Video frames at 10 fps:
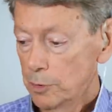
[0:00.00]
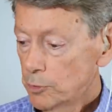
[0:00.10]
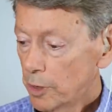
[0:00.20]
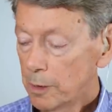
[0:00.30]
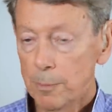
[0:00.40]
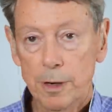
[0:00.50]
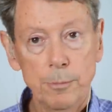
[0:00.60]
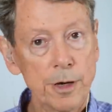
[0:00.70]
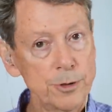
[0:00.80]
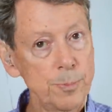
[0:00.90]
We try to
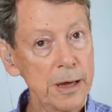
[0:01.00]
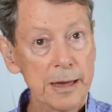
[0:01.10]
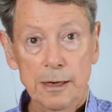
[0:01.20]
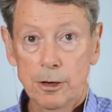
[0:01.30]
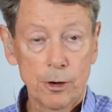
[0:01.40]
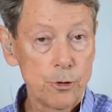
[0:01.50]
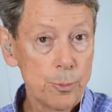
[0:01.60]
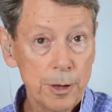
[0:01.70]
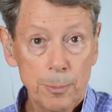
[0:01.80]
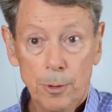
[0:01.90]
minimize pain in other
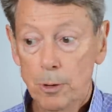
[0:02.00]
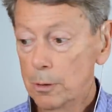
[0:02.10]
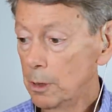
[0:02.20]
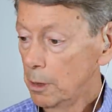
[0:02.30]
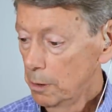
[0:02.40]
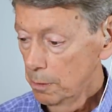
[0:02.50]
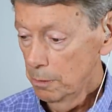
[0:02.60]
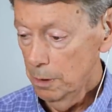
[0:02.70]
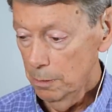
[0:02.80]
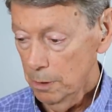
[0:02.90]
people
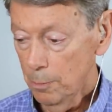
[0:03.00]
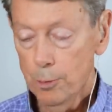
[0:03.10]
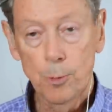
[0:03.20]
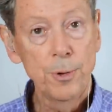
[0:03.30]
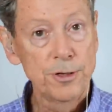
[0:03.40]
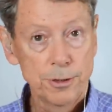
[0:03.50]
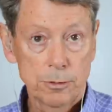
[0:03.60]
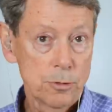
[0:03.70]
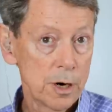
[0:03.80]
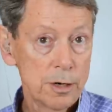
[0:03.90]
appropriate to
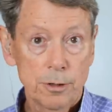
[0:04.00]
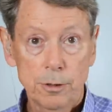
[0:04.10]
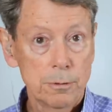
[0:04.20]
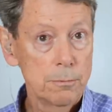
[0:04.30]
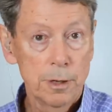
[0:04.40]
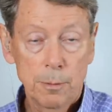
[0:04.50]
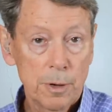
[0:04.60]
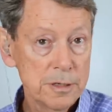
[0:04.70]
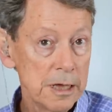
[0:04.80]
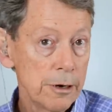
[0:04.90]
trying to
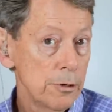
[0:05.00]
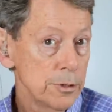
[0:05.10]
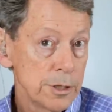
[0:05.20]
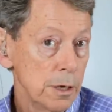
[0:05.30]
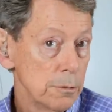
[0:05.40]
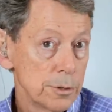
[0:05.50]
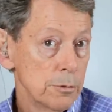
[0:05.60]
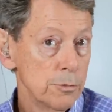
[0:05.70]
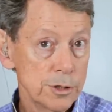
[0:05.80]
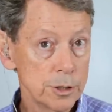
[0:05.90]
minimize that in ourselves
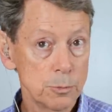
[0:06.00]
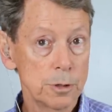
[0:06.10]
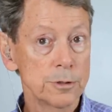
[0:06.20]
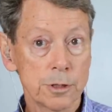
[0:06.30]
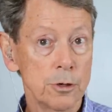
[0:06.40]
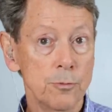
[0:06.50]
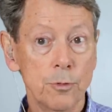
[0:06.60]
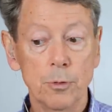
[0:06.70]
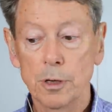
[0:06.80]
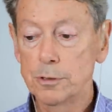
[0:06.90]
in reasonable and
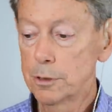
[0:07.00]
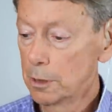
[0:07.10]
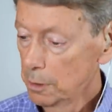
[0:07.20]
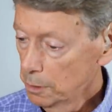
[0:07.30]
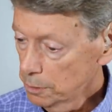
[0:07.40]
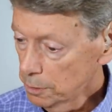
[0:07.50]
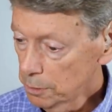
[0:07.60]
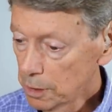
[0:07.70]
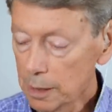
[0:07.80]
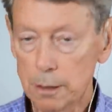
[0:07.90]
skillful ways. It's
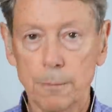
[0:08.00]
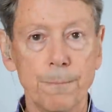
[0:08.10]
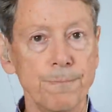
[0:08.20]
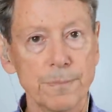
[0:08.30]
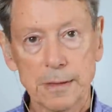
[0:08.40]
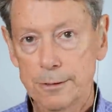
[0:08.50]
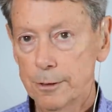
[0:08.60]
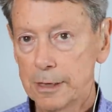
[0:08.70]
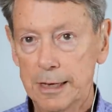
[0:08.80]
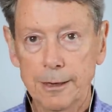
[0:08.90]
okay. It's
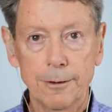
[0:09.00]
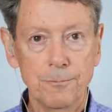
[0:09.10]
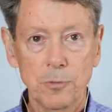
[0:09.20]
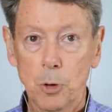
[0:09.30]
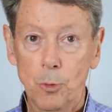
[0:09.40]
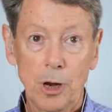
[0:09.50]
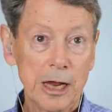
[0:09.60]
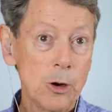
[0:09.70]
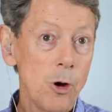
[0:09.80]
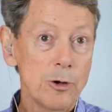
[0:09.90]
okay. When
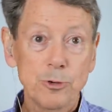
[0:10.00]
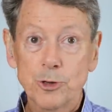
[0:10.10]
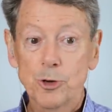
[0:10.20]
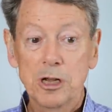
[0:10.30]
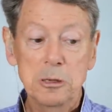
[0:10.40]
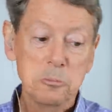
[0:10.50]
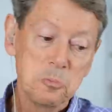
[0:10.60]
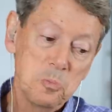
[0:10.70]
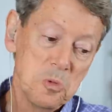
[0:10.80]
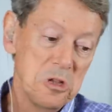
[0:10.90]
I go on retreat,
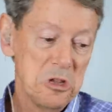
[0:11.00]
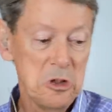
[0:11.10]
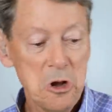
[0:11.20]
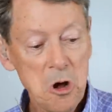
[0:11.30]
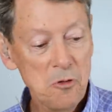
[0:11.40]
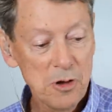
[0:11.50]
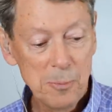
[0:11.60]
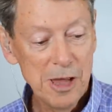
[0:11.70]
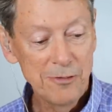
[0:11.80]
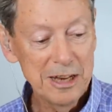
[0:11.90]
you know, if
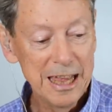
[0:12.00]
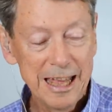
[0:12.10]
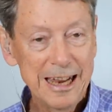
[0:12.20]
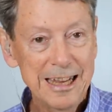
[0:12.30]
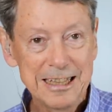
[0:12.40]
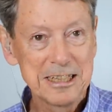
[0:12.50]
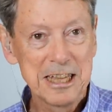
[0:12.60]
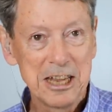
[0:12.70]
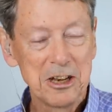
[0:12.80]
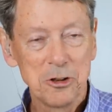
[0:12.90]
I'm having a headache that's
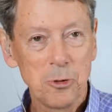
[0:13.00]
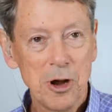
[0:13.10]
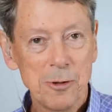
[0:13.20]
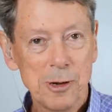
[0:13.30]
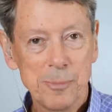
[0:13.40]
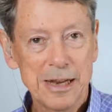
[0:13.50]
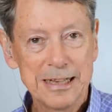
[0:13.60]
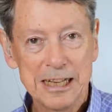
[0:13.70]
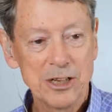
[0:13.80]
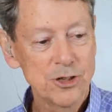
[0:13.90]
getting in the way of my
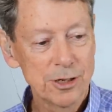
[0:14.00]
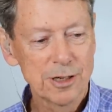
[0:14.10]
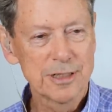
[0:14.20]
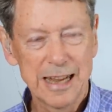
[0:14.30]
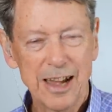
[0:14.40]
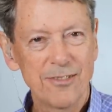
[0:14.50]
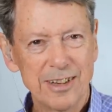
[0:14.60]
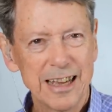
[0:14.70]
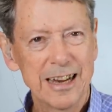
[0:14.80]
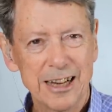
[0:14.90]
meditation because I
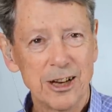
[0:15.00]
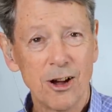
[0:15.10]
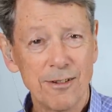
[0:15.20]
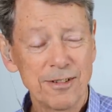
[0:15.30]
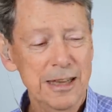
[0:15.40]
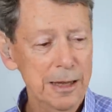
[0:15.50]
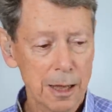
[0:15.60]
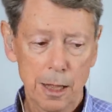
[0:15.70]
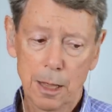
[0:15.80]
haven't had any coffee,